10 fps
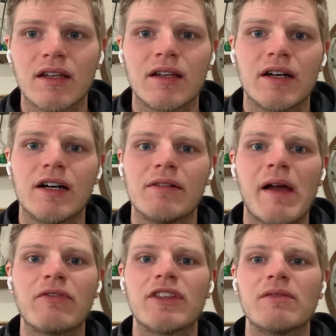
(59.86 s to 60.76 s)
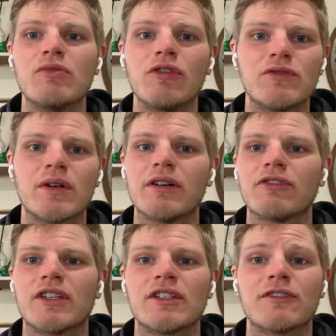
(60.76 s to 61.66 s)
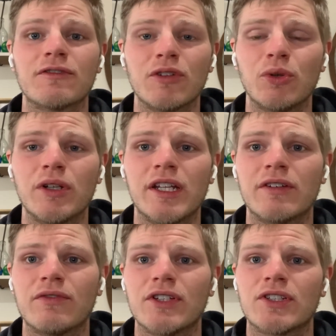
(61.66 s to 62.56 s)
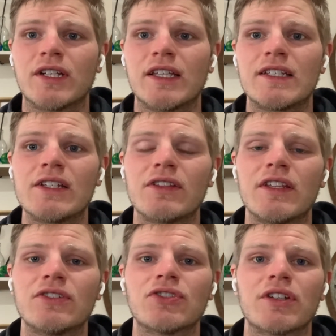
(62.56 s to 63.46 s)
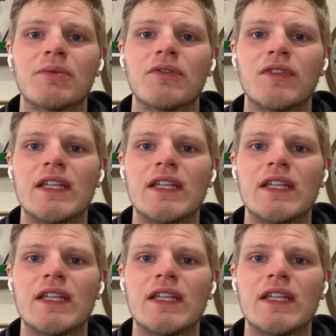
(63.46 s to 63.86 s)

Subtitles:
Everything moves well, everything's fluid and efficient. And see, these are some of the